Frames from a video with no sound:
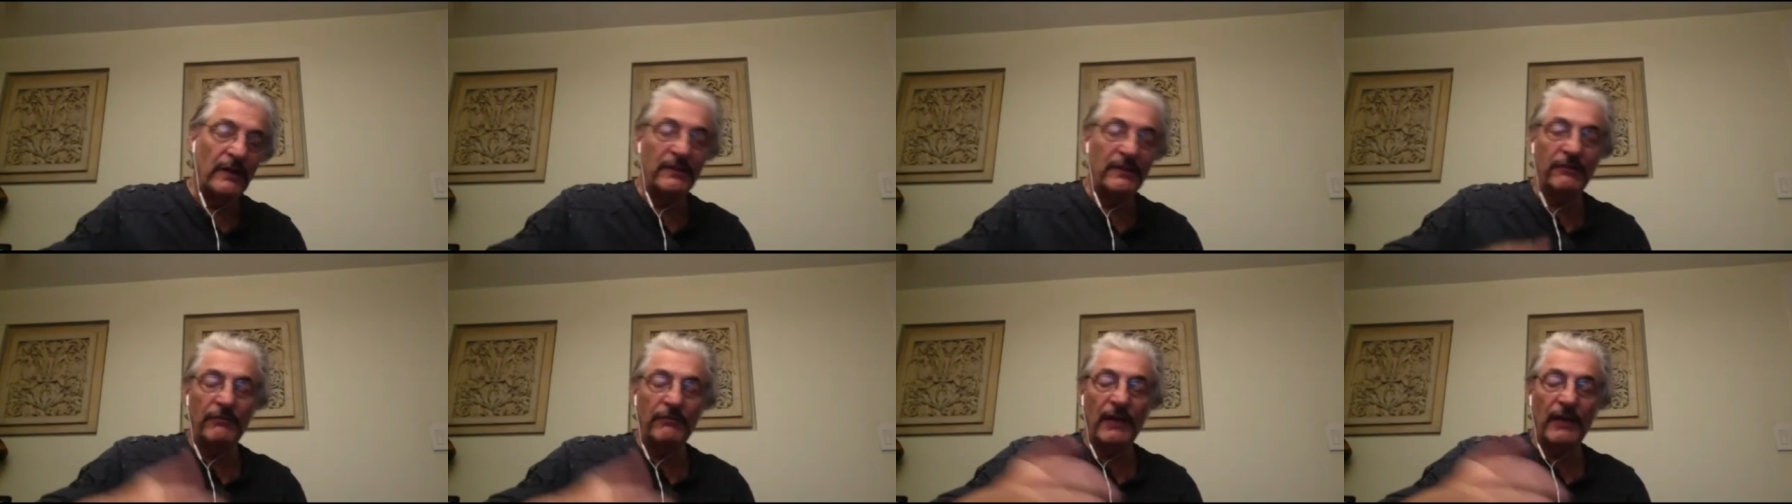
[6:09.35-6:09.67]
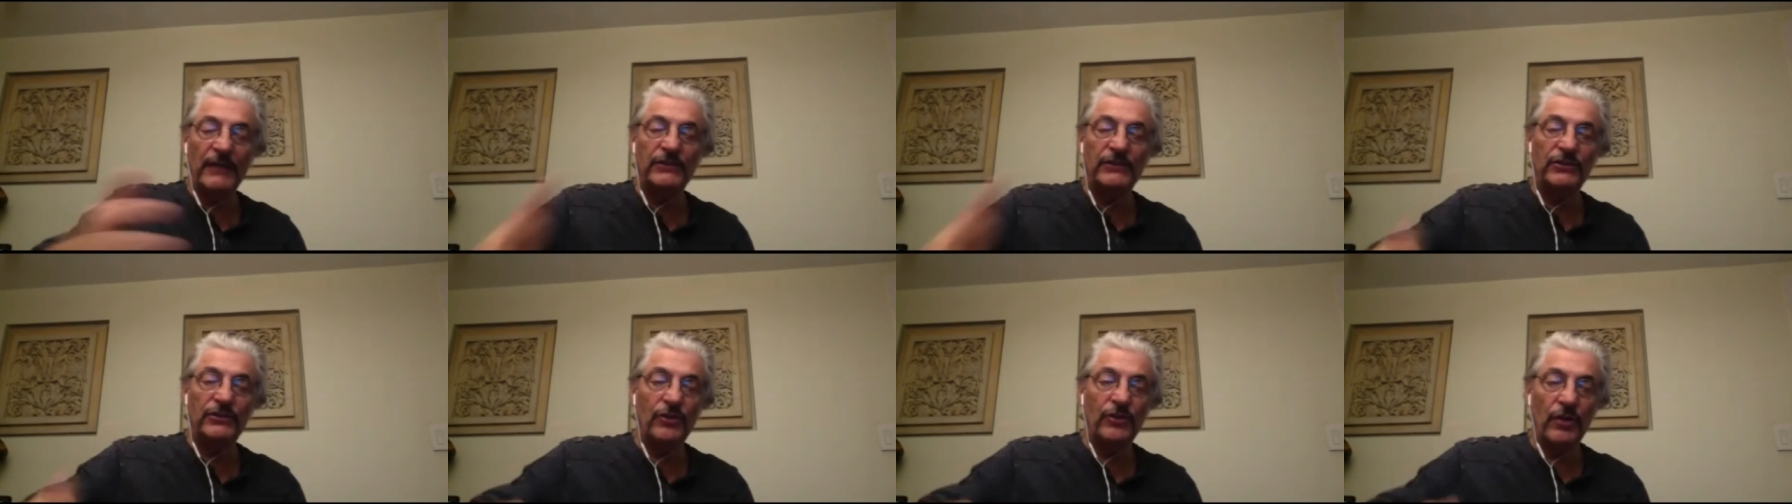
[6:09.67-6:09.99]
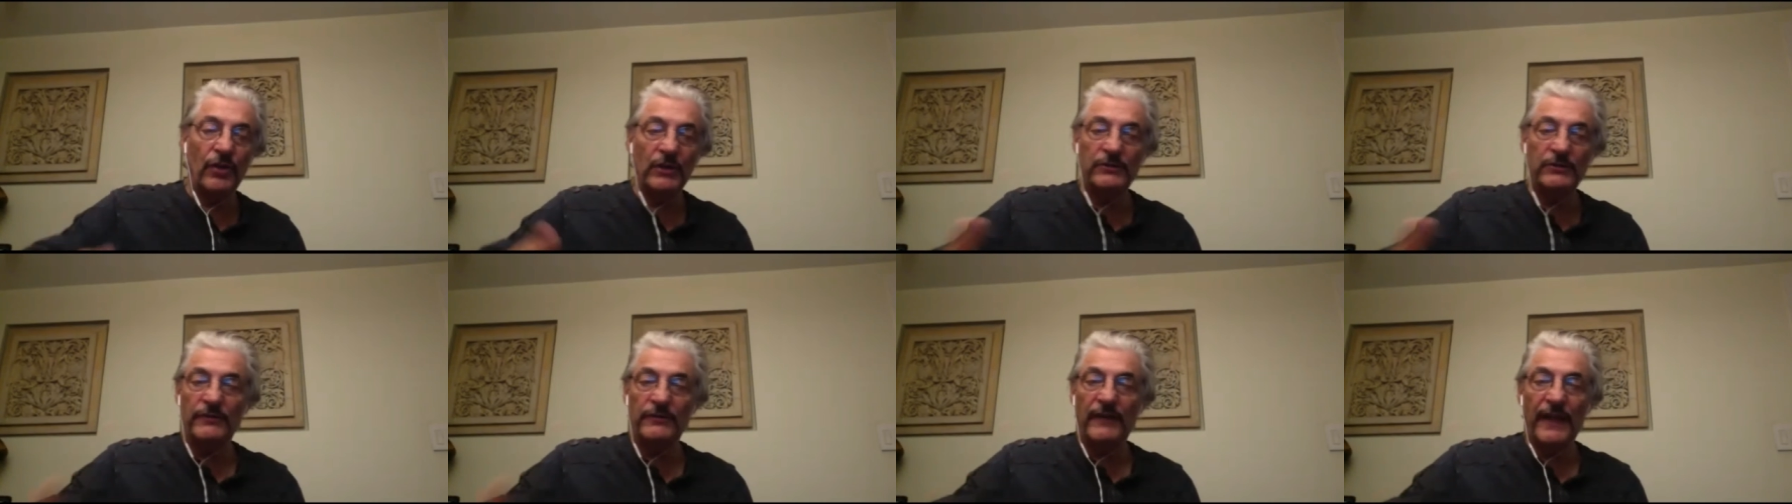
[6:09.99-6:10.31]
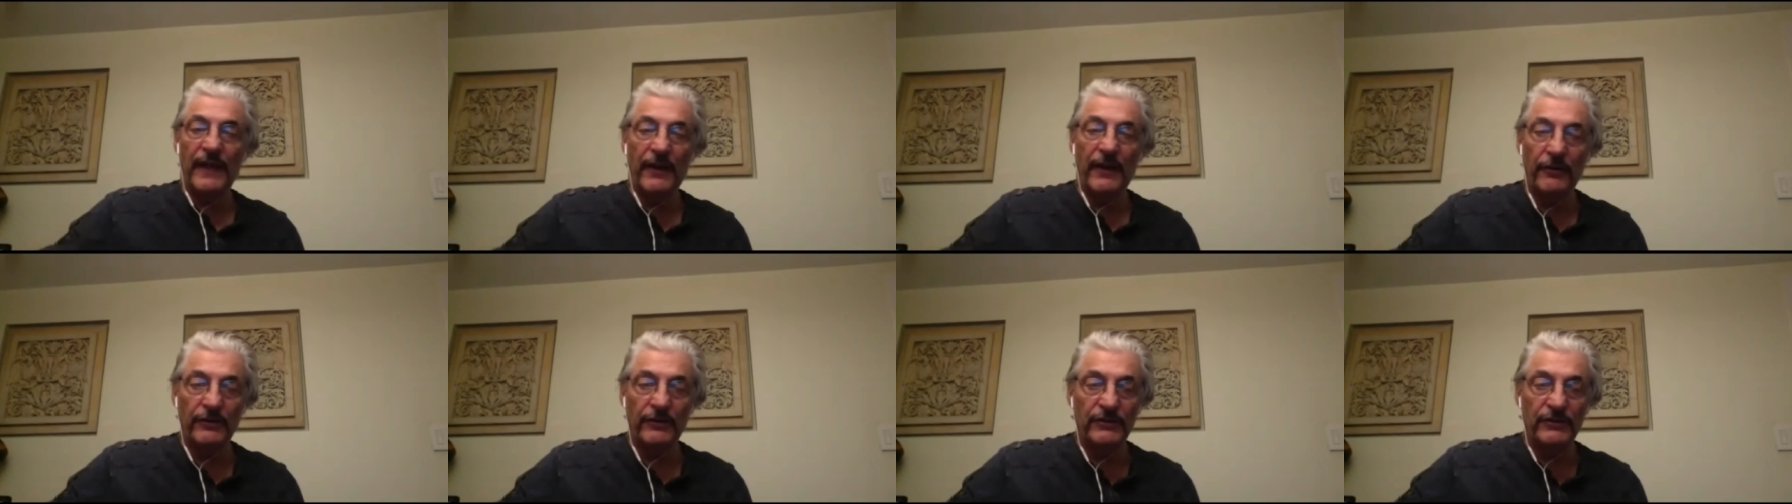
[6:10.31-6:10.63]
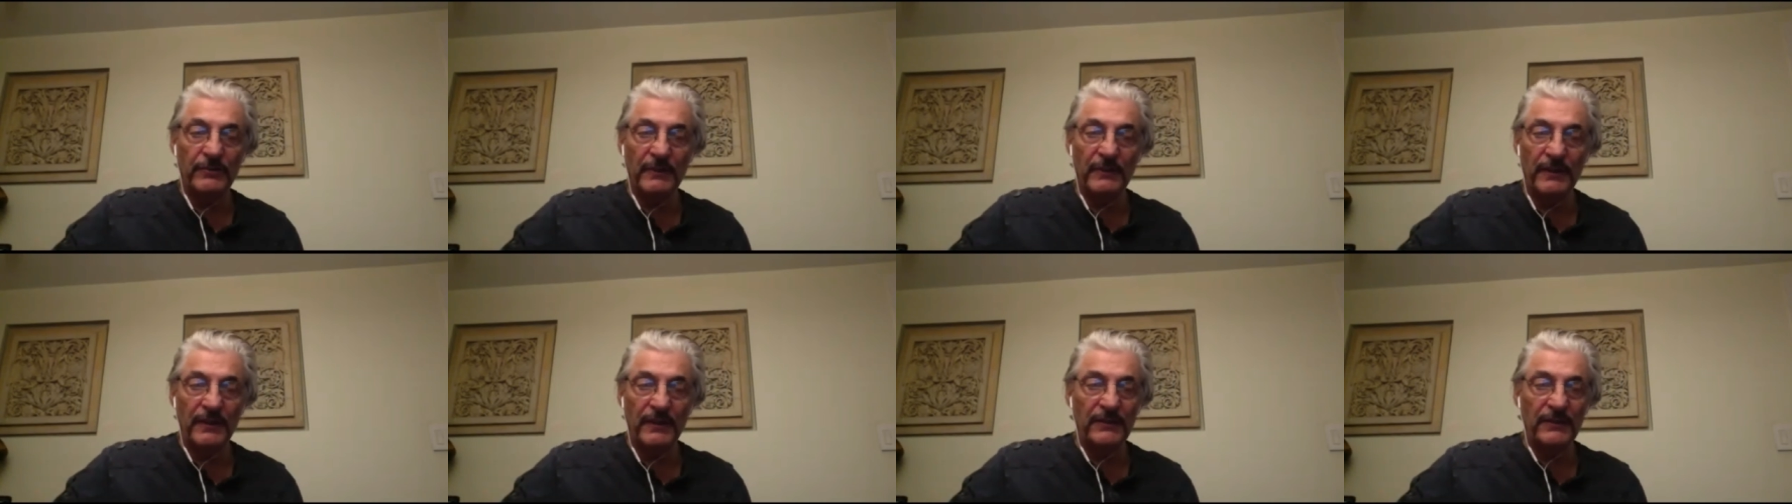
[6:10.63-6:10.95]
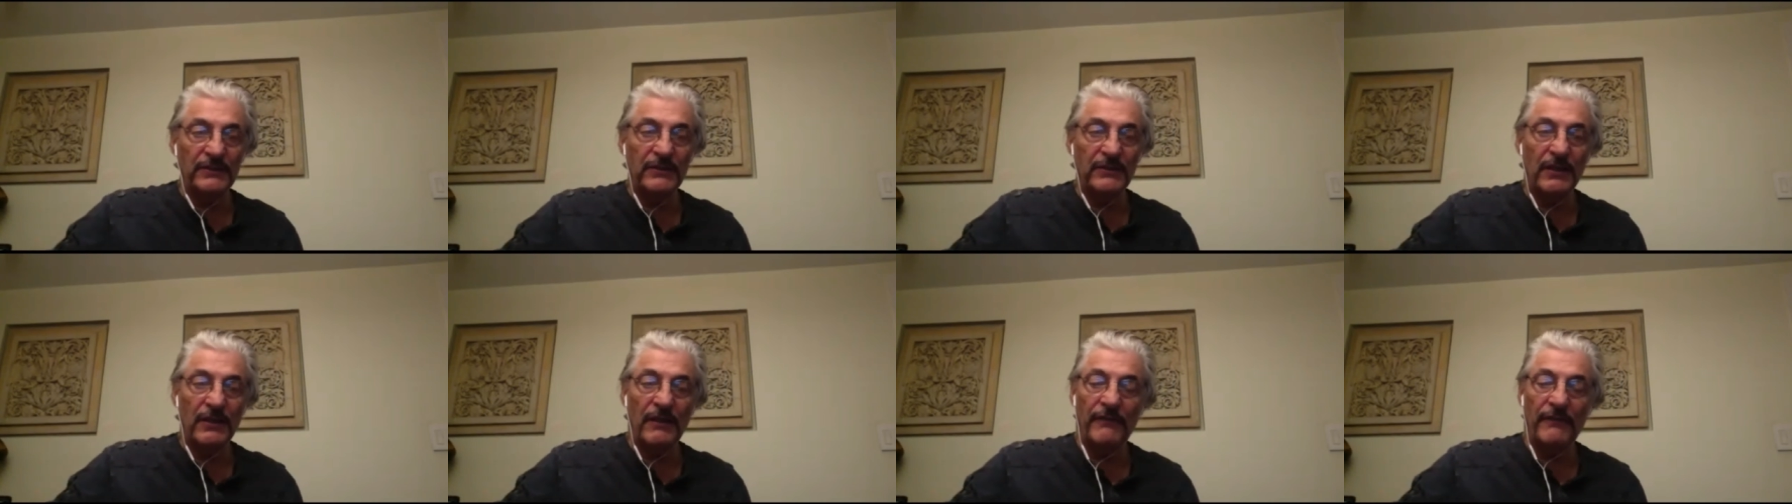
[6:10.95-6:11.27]
to write songs for Aerosmith and
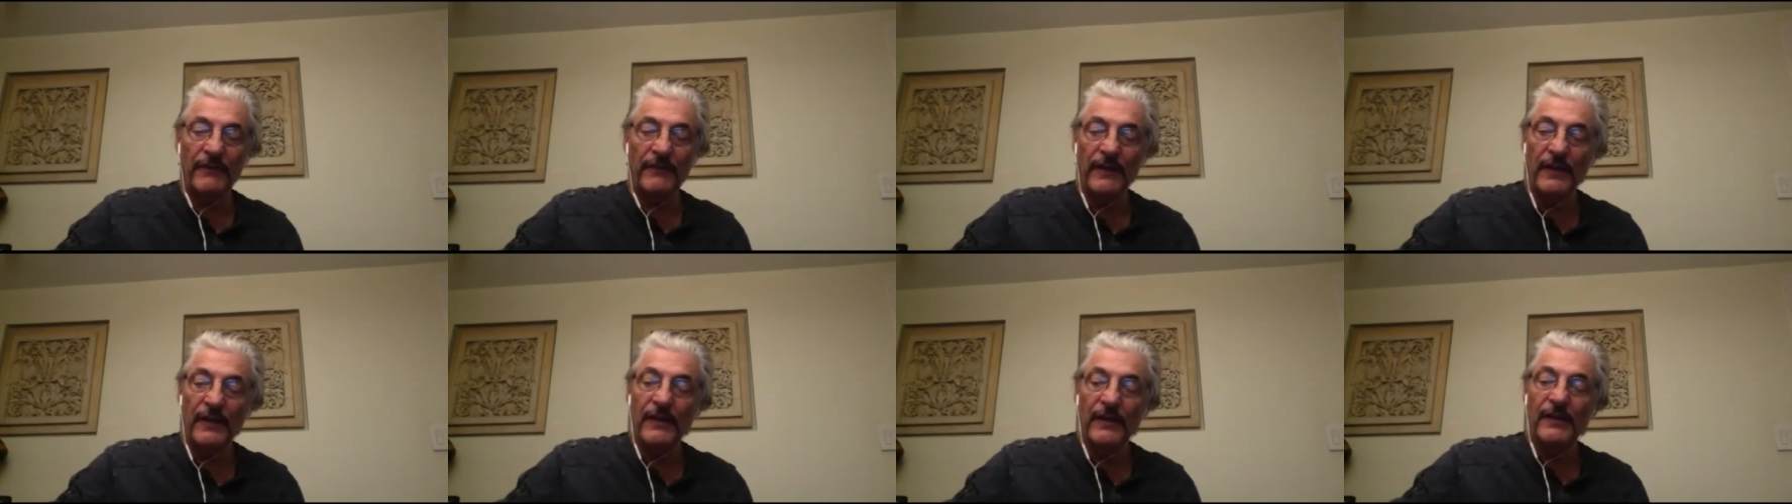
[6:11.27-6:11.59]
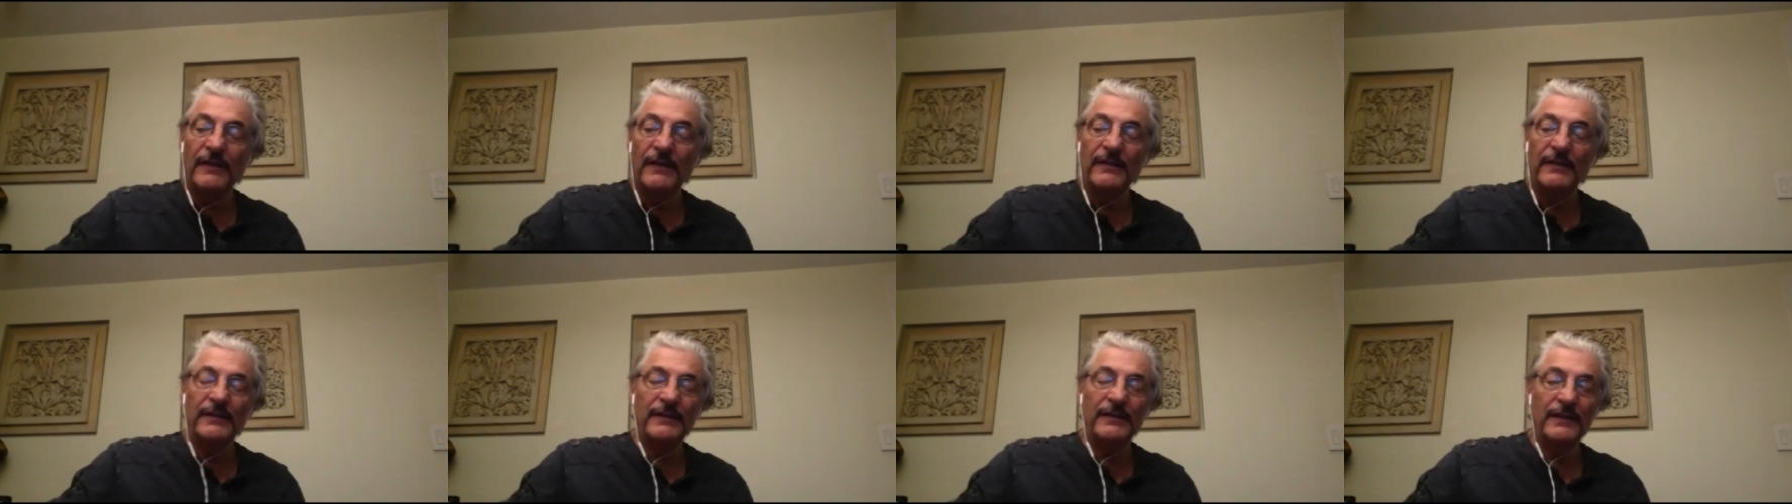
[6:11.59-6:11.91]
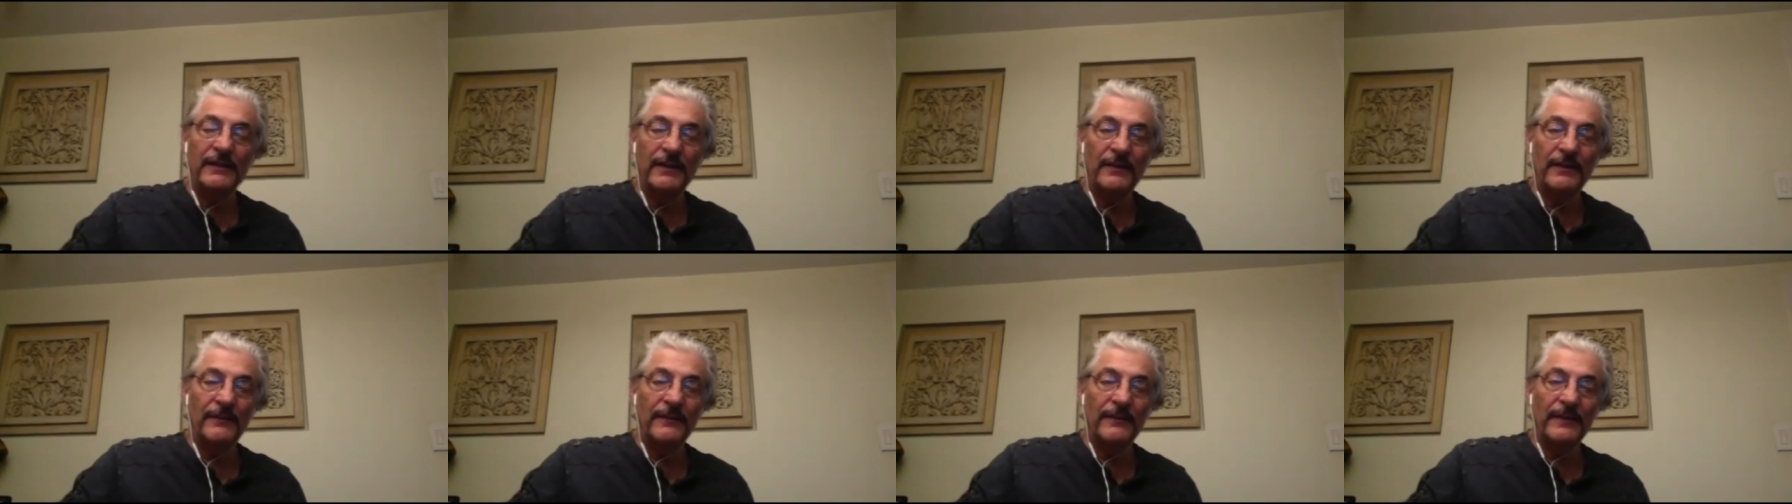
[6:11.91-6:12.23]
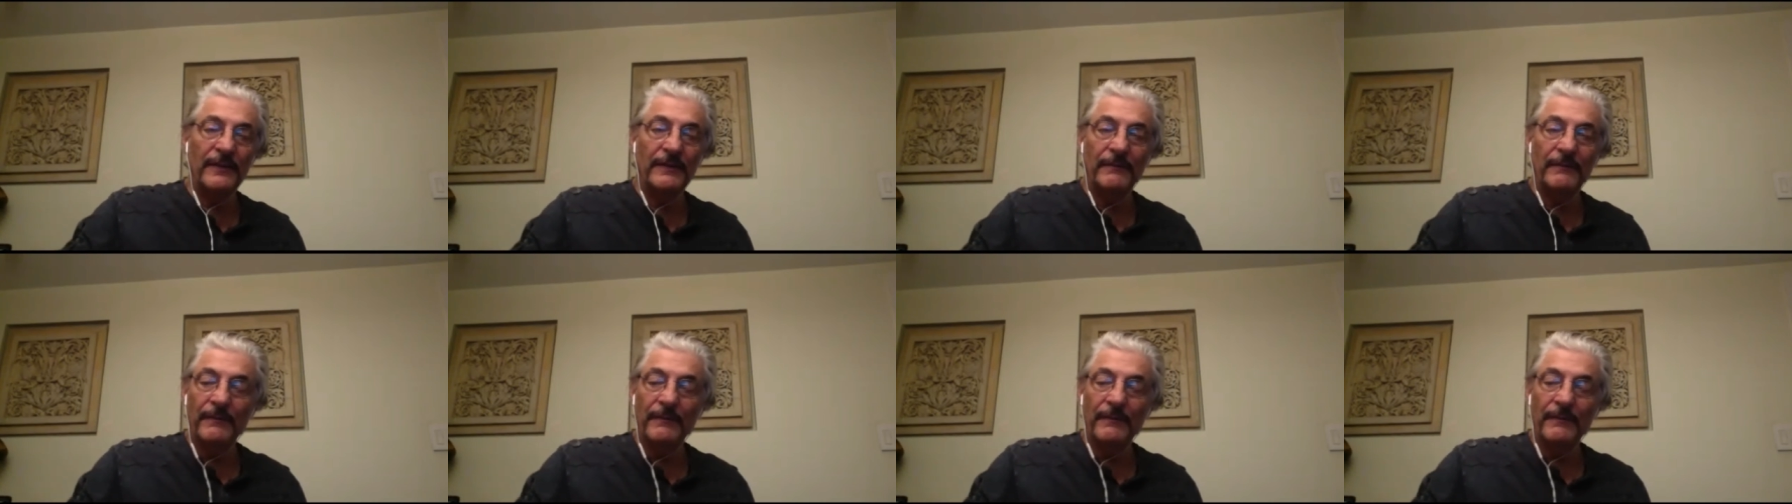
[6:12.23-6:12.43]
stuff. Right. You know?